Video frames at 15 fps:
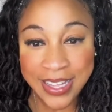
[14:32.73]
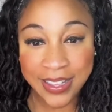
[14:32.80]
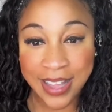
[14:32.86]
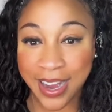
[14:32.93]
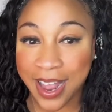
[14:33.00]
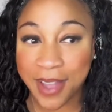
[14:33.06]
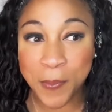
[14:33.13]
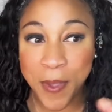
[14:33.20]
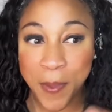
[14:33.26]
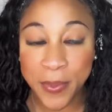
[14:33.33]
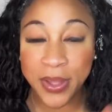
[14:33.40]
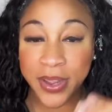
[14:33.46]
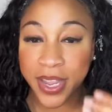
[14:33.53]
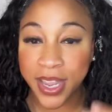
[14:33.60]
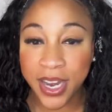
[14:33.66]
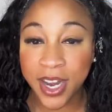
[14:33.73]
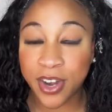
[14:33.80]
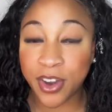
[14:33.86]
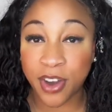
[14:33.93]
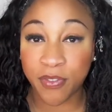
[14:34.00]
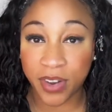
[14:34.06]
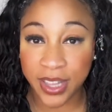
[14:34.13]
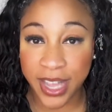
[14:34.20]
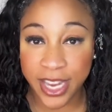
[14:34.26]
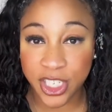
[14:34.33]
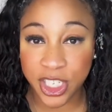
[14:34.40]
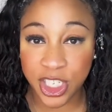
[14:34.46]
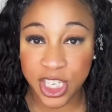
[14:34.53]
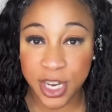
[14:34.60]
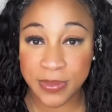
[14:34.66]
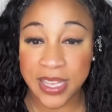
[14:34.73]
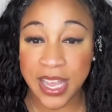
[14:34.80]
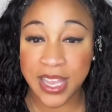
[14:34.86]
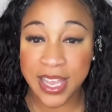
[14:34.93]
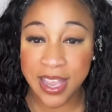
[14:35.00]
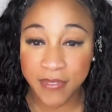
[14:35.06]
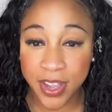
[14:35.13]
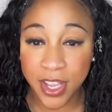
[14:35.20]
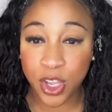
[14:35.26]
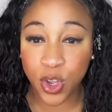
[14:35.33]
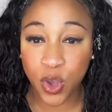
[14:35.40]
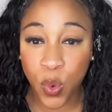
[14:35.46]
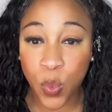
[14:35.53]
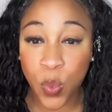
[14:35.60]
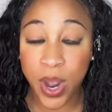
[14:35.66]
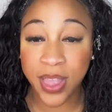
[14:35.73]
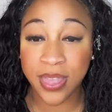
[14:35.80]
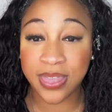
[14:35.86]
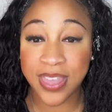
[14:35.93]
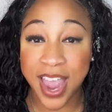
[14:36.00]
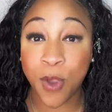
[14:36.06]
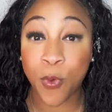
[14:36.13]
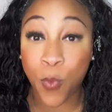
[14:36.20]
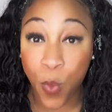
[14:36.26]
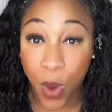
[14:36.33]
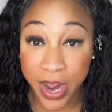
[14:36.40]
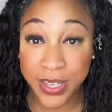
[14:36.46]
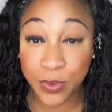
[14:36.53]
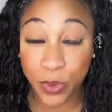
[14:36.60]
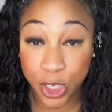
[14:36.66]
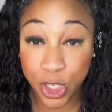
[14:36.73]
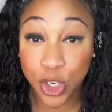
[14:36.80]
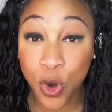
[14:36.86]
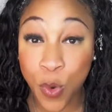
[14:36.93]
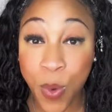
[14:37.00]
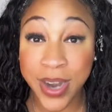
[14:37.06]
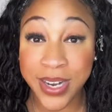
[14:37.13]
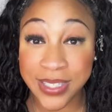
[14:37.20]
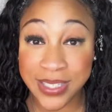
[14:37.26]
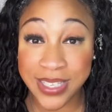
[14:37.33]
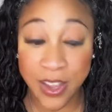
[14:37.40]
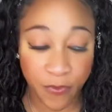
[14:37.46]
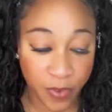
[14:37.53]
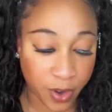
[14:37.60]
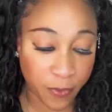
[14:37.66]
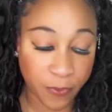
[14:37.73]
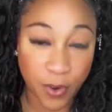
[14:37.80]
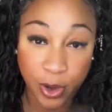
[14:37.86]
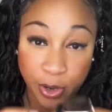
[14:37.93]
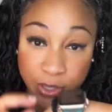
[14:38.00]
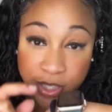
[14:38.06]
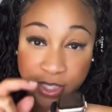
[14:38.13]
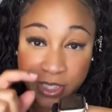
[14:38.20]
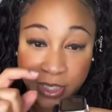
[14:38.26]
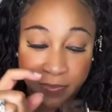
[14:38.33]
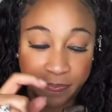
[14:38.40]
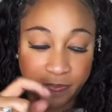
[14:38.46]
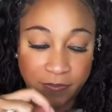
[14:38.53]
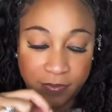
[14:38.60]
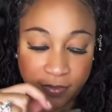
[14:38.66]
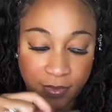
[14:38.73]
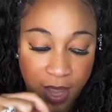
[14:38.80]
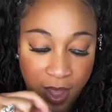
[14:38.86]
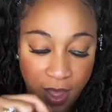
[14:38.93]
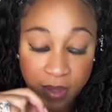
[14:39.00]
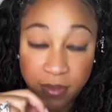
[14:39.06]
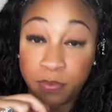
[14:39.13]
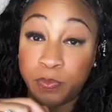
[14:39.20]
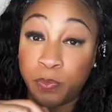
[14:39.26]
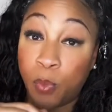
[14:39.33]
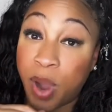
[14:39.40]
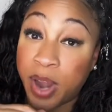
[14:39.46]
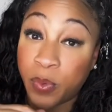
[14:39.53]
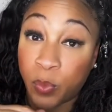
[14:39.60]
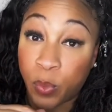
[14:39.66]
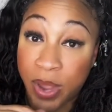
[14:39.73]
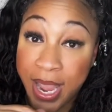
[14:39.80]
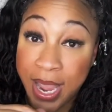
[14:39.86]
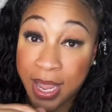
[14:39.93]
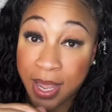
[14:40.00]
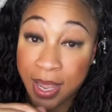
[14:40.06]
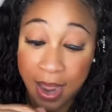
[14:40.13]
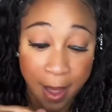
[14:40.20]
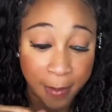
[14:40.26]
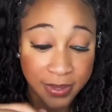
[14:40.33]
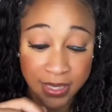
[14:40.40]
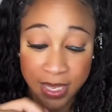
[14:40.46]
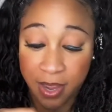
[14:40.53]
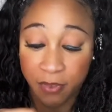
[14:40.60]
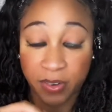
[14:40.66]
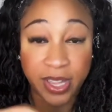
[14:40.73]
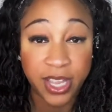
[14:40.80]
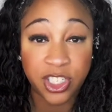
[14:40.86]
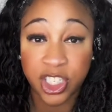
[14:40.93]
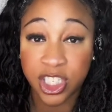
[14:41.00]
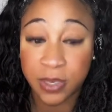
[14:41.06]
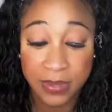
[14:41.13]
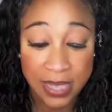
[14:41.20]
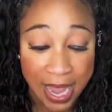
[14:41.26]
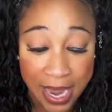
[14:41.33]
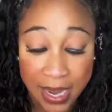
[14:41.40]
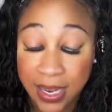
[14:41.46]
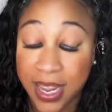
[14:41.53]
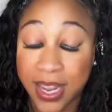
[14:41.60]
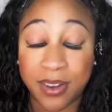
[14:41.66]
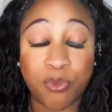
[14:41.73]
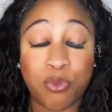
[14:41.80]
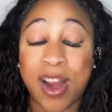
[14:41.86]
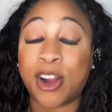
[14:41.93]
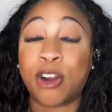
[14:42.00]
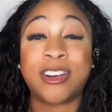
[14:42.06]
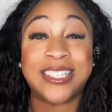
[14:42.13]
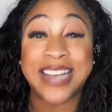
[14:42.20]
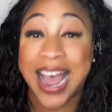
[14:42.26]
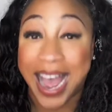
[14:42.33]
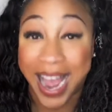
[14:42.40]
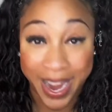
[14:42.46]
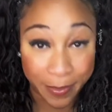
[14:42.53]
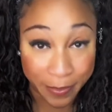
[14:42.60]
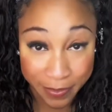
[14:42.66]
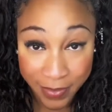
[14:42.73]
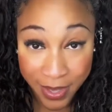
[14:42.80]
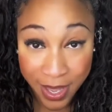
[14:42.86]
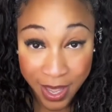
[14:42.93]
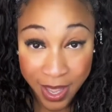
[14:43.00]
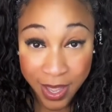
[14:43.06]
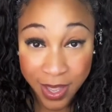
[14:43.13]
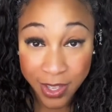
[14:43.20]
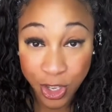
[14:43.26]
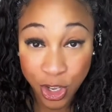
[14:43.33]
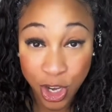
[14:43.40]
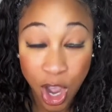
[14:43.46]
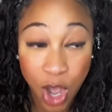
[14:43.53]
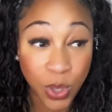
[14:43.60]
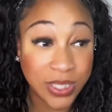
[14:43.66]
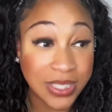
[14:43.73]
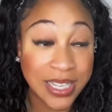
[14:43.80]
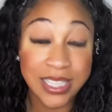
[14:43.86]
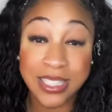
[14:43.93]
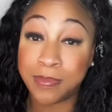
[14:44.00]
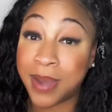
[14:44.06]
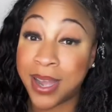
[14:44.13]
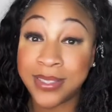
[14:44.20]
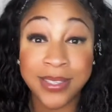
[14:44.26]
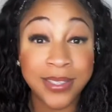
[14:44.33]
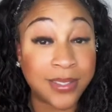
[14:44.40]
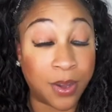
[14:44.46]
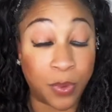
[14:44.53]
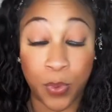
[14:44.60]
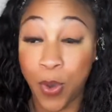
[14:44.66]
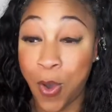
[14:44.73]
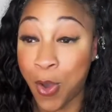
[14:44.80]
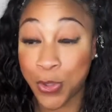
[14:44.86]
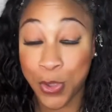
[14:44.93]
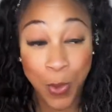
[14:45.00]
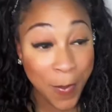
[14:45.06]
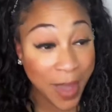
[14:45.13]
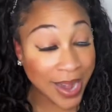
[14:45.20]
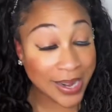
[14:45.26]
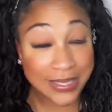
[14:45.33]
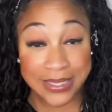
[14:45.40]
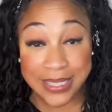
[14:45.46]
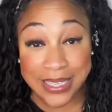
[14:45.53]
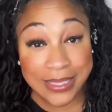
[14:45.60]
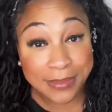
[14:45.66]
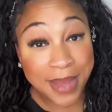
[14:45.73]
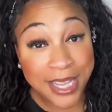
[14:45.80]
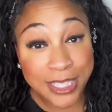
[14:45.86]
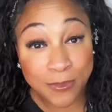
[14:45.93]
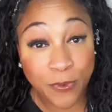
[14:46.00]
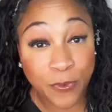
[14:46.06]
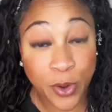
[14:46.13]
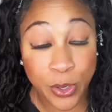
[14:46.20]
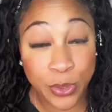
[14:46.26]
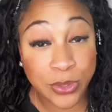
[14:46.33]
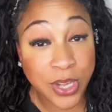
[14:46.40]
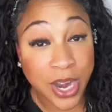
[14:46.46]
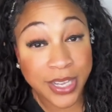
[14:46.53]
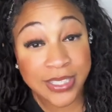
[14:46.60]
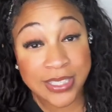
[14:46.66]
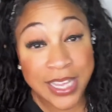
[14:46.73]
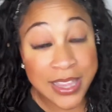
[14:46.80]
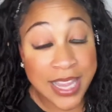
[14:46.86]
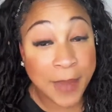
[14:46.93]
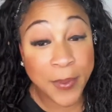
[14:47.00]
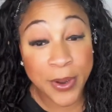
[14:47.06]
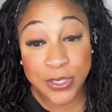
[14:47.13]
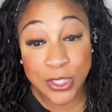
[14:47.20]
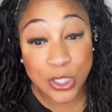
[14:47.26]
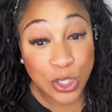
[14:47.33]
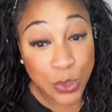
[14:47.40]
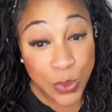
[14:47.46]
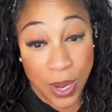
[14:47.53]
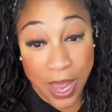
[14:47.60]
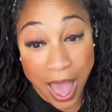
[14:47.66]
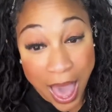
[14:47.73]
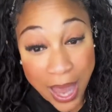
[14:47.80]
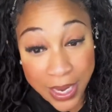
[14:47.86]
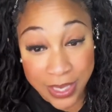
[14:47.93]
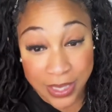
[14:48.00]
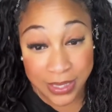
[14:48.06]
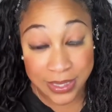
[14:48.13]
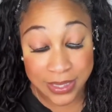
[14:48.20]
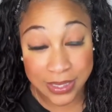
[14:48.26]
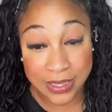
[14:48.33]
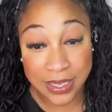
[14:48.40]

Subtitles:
Like people are getting in relationships and giving you what they want, what you want to see for the first 1 week. I'm seeing relationships end in record time. You know, 6 months is you made it 6 months before you started seeing that person's true colors.